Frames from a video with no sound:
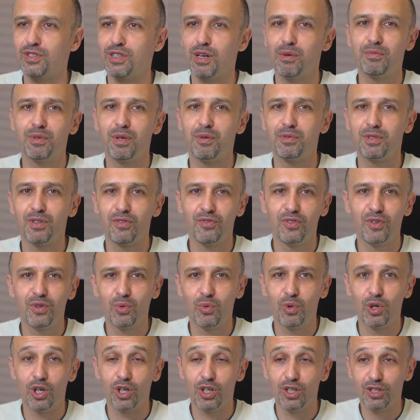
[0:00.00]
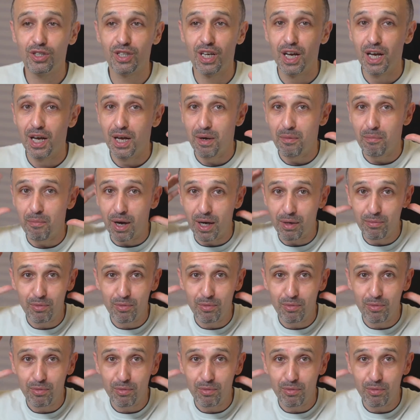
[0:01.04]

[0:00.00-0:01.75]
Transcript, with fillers: sometimes a few words my